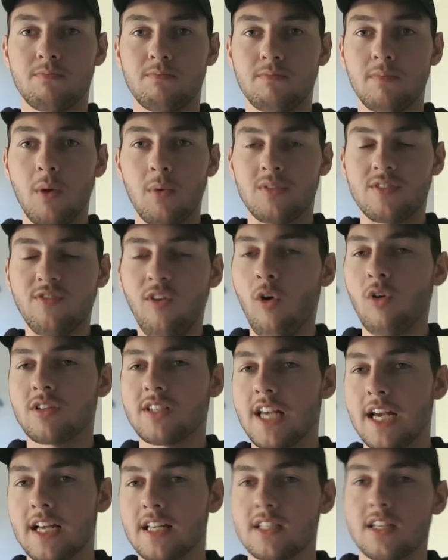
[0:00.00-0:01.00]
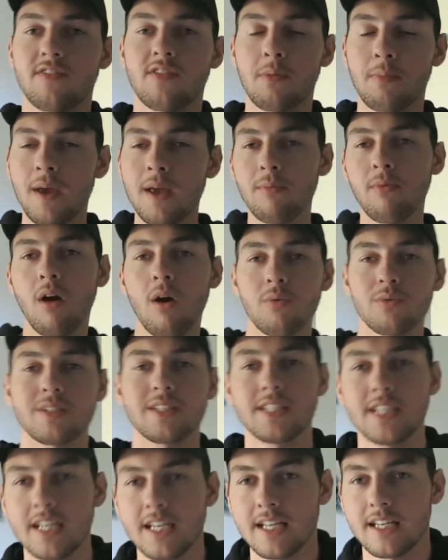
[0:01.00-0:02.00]
was 4 seconds left. The people I was
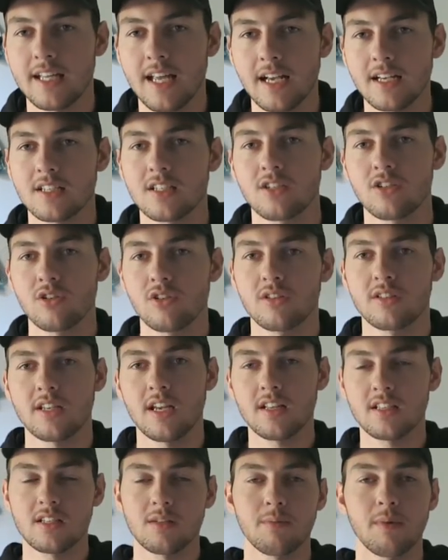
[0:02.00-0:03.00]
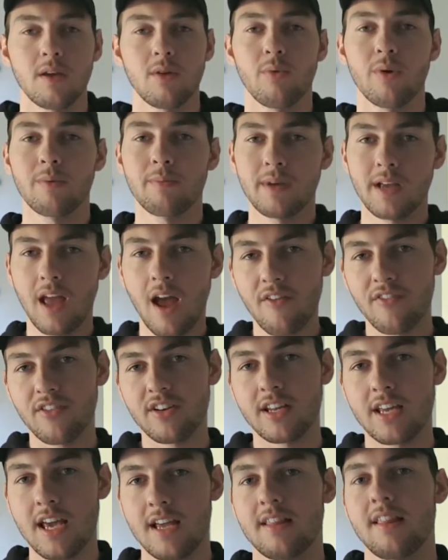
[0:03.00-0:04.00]
sitting next to said to me when McGovern
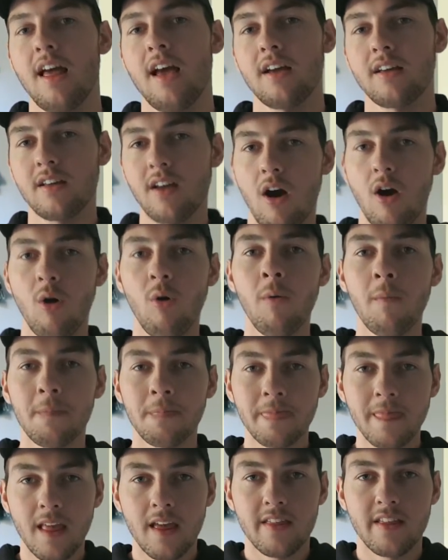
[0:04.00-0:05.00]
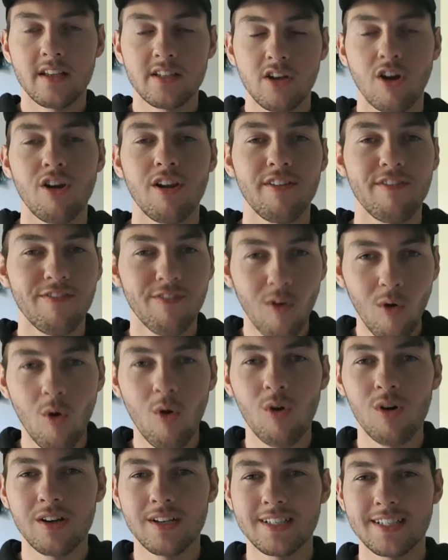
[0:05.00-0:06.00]
kicked that goal, there's only
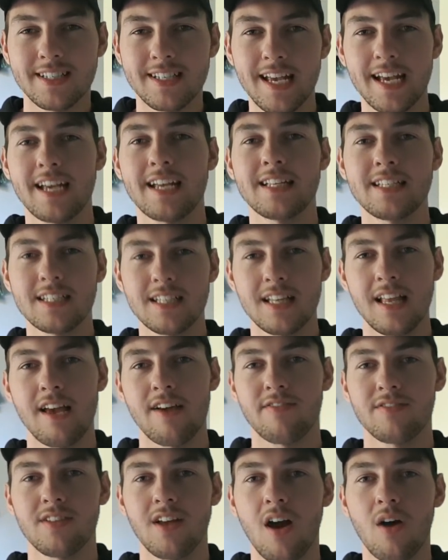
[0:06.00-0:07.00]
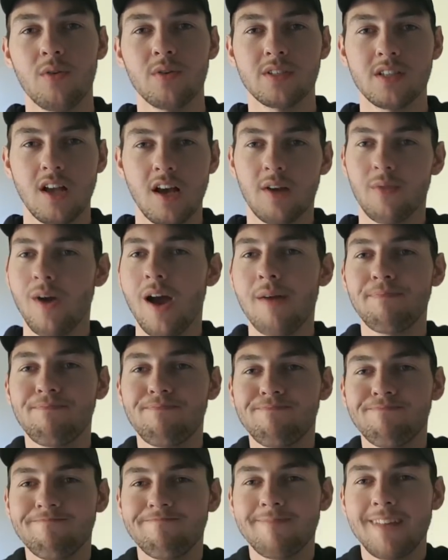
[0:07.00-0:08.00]
4 seconds left. I was like, well,
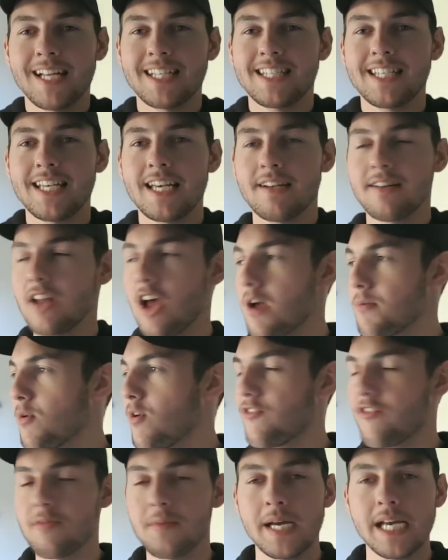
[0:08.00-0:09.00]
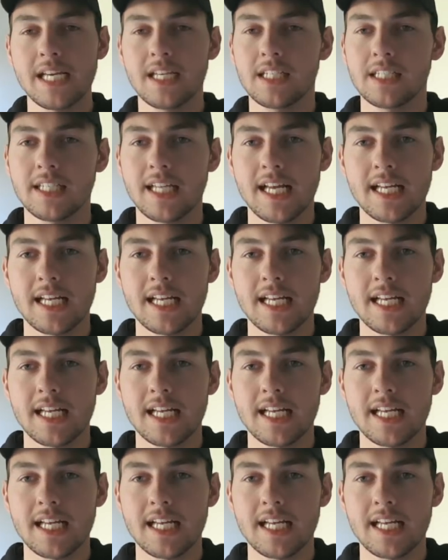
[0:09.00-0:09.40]
that's it, no more for me.